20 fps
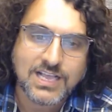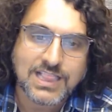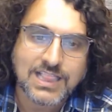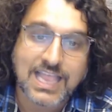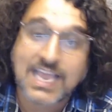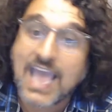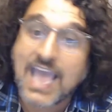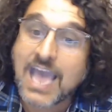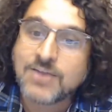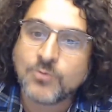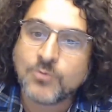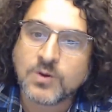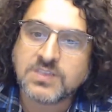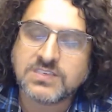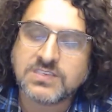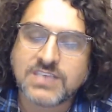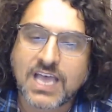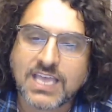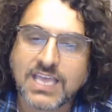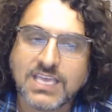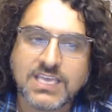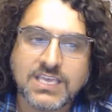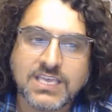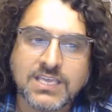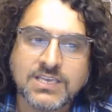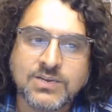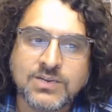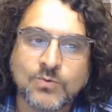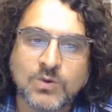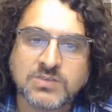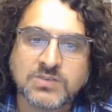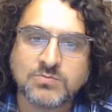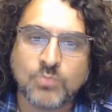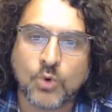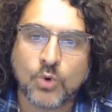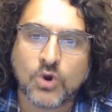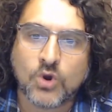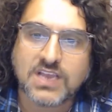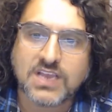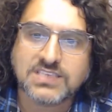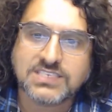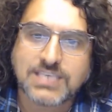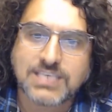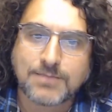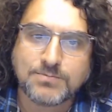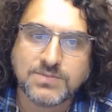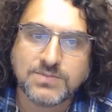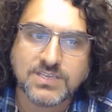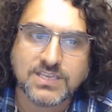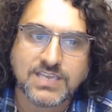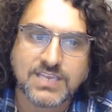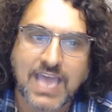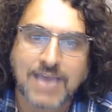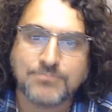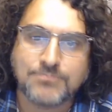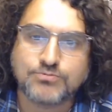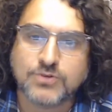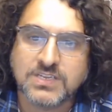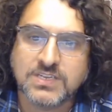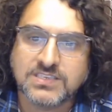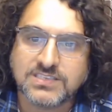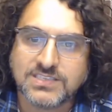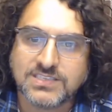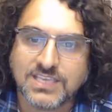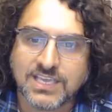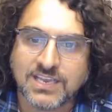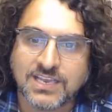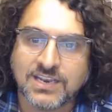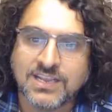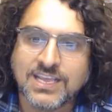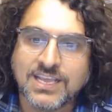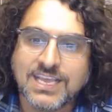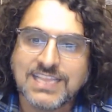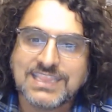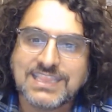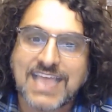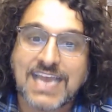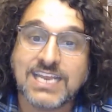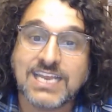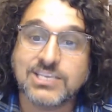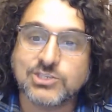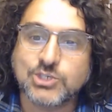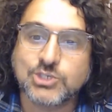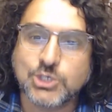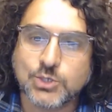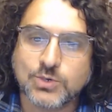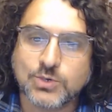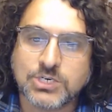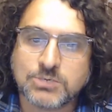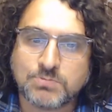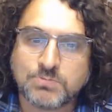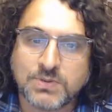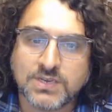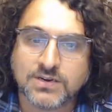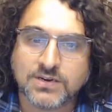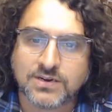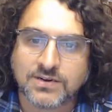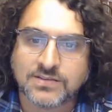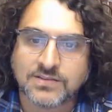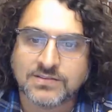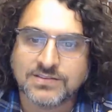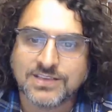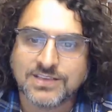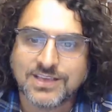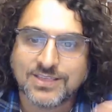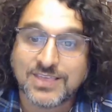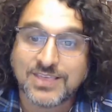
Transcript: Like Edward Said was more accepted at Princeton than his Jewish peers.